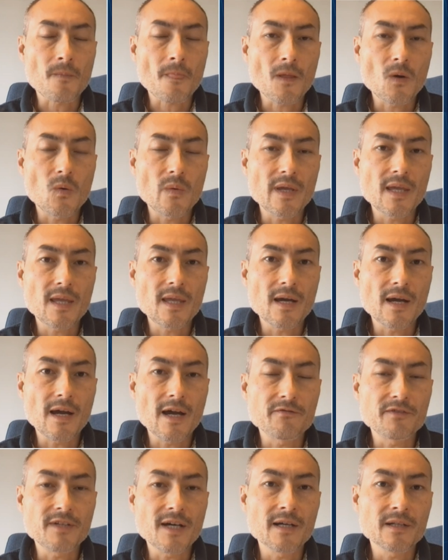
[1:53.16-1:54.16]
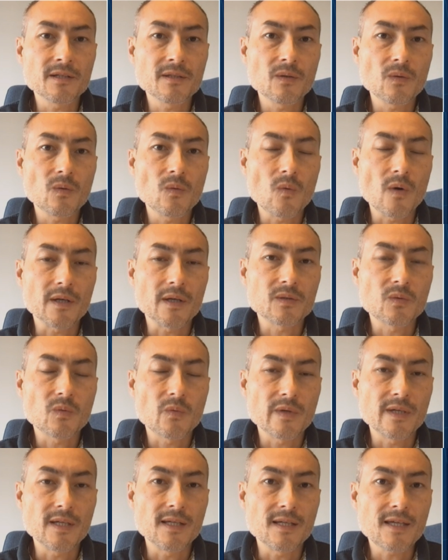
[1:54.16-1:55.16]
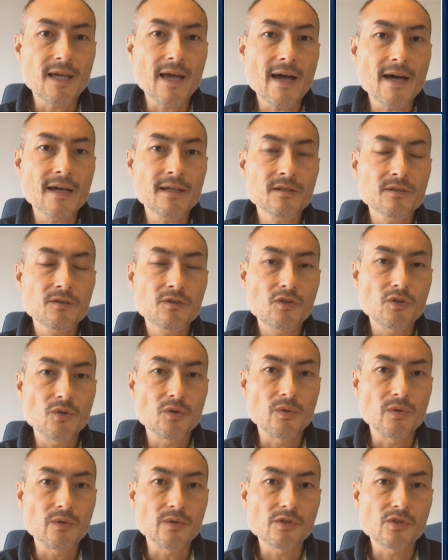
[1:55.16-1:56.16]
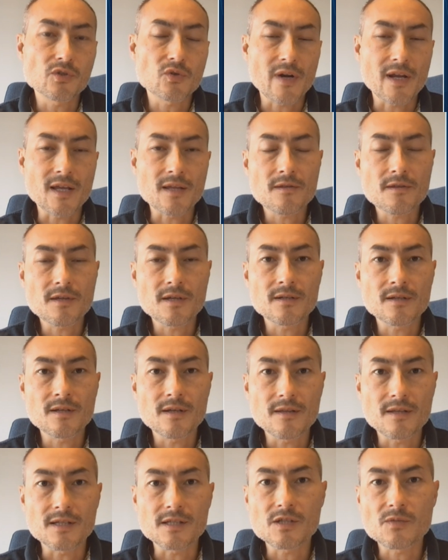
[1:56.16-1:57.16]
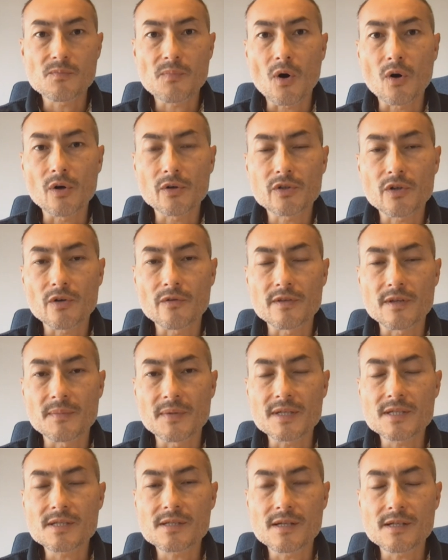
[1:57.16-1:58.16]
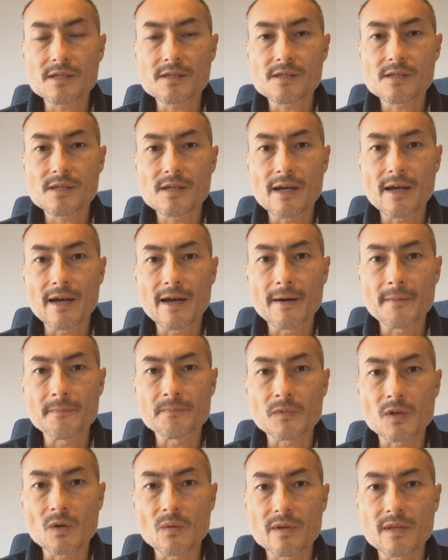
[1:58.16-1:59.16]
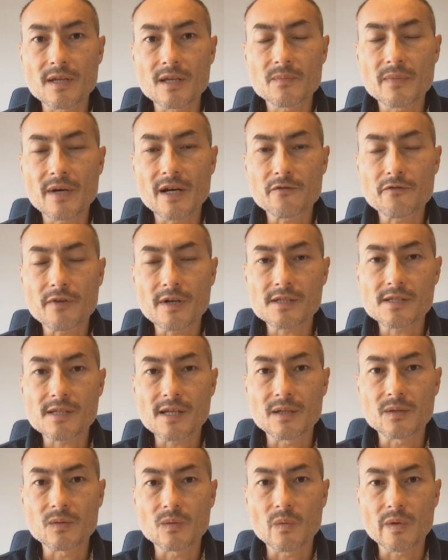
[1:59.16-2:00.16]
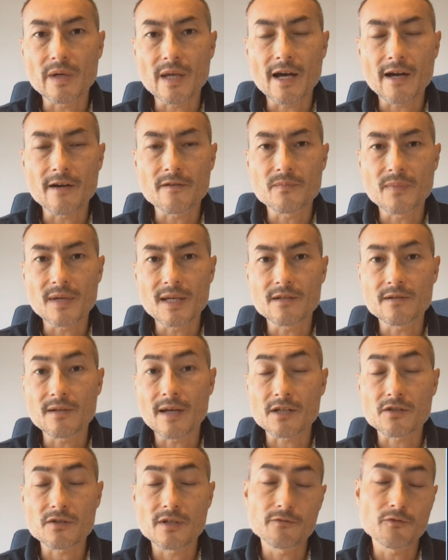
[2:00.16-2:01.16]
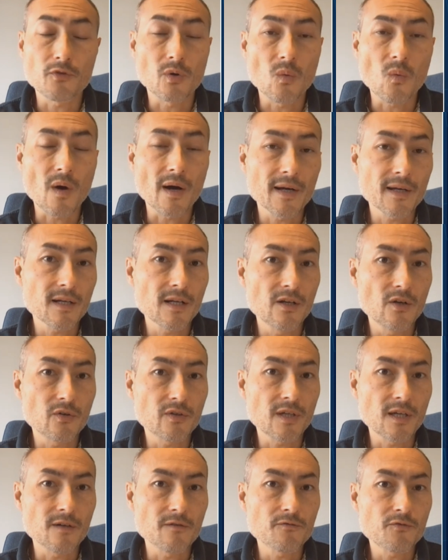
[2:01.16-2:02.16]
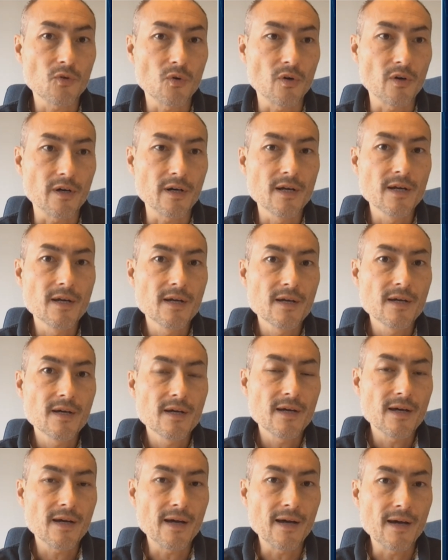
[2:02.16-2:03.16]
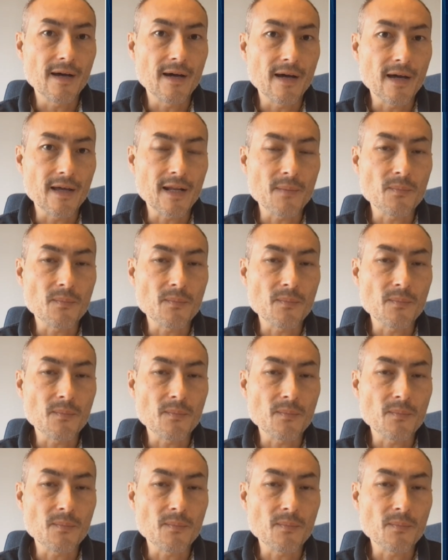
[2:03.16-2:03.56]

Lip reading: We have done what we can to strengthen this part of the business within Bergfast, and we have been actually for a while looking for an